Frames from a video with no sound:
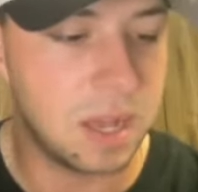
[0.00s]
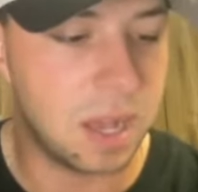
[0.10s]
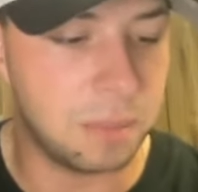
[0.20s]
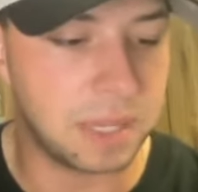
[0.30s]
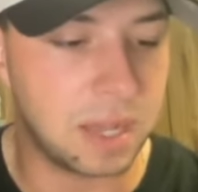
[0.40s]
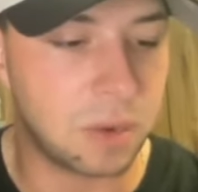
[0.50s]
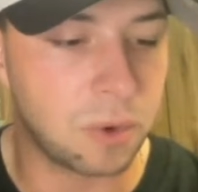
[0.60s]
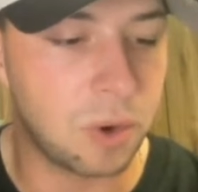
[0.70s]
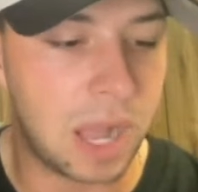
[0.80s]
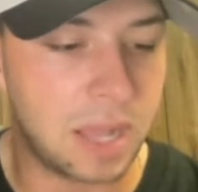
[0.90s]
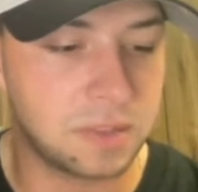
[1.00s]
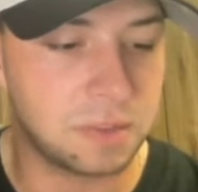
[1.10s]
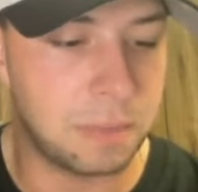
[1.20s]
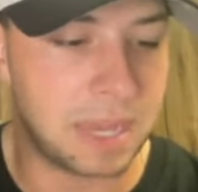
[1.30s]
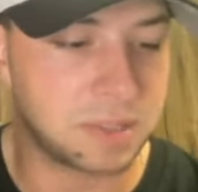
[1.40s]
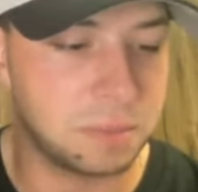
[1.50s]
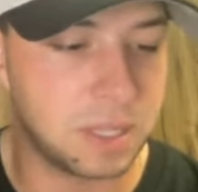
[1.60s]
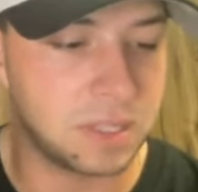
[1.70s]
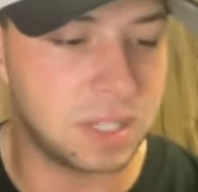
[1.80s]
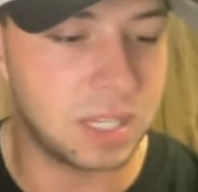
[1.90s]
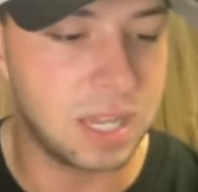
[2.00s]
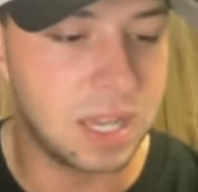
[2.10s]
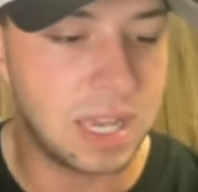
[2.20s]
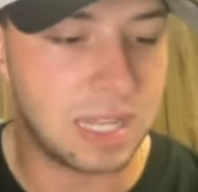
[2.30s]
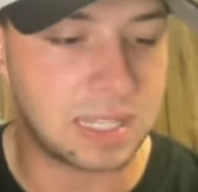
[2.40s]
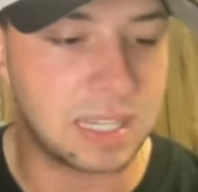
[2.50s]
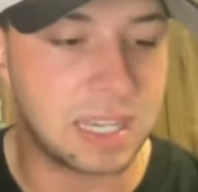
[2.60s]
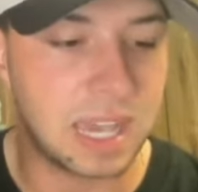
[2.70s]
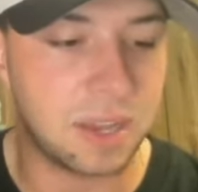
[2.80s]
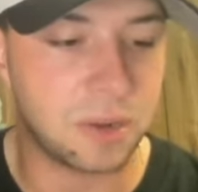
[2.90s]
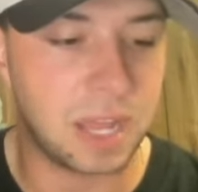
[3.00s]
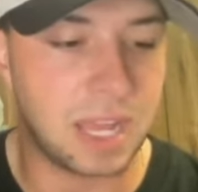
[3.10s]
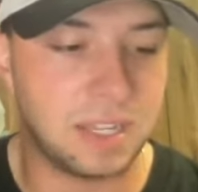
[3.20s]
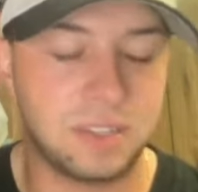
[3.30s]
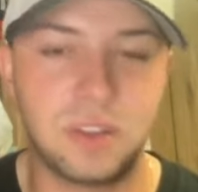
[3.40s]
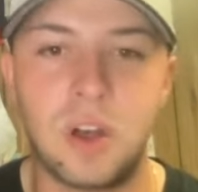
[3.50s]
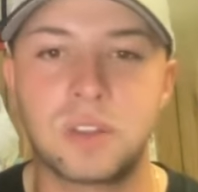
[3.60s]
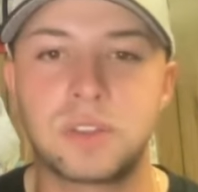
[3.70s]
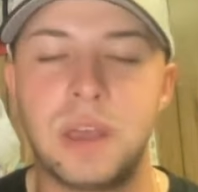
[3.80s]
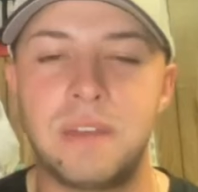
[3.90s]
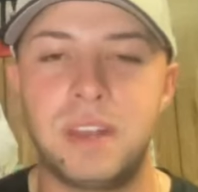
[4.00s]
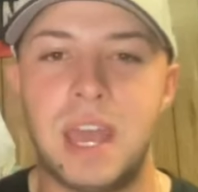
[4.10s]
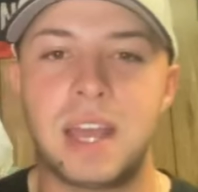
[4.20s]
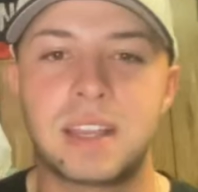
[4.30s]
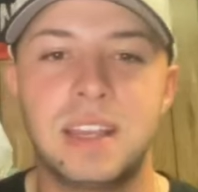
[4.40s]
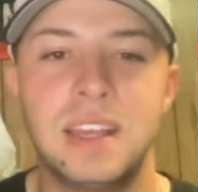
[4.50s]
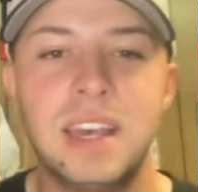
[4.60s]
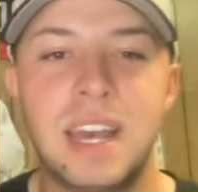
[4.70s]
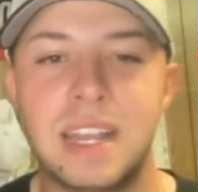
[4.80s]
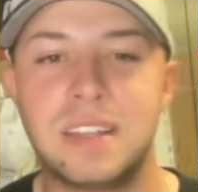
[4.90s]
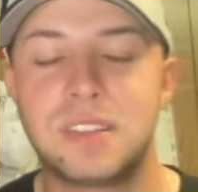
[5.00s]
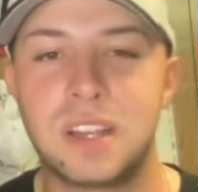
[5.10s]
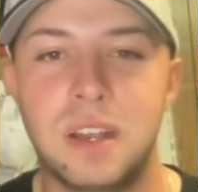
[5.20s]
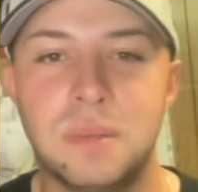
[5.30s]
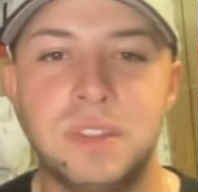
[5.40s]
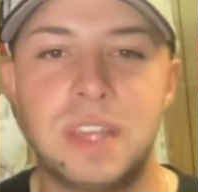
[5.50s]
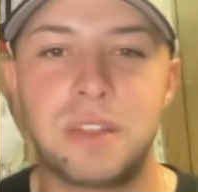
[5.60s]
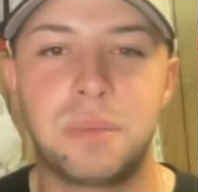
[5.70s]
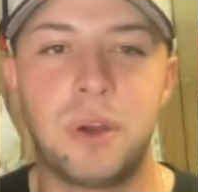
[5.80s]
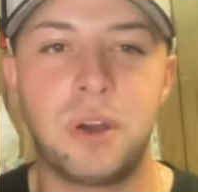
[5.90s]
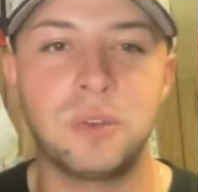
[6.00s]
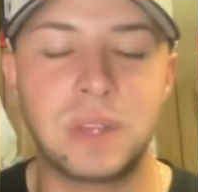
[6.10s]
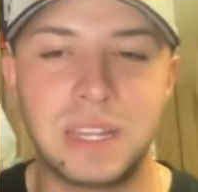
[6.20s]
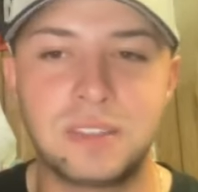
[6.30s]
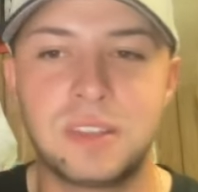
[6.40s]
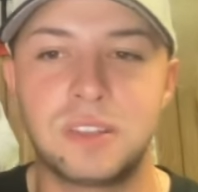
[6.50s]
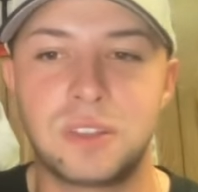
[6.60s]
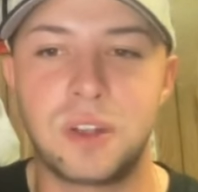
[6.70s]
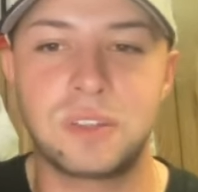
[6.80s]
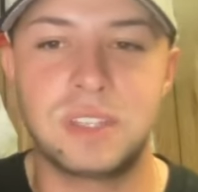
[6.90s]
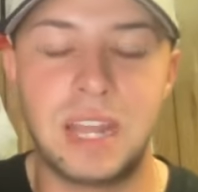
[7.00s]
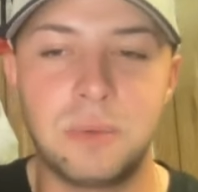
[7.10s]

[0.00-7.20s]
Uh, Miguel Rojas, Max Muncy, and Kike Hernandez also have a knock against the Cubs Southpaw, who gets the start today.